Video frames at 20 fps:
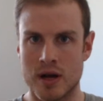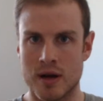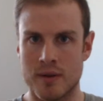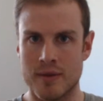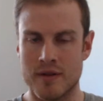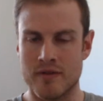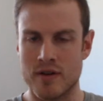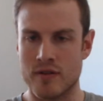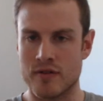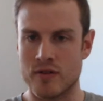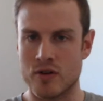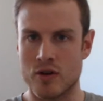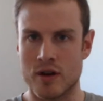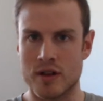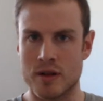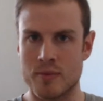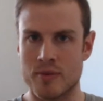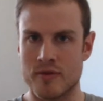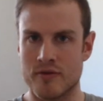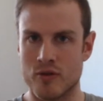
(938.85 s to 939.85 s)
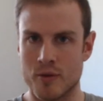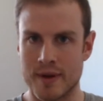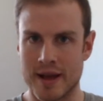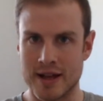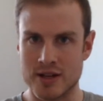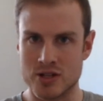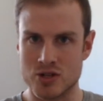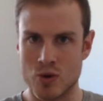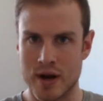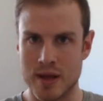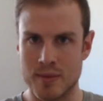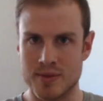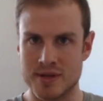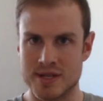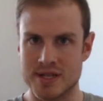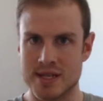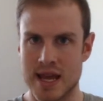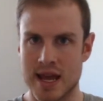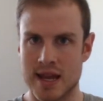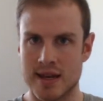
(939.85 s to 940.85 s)
If you're only performing at
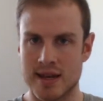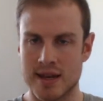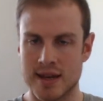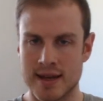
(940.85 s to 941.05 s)
20%,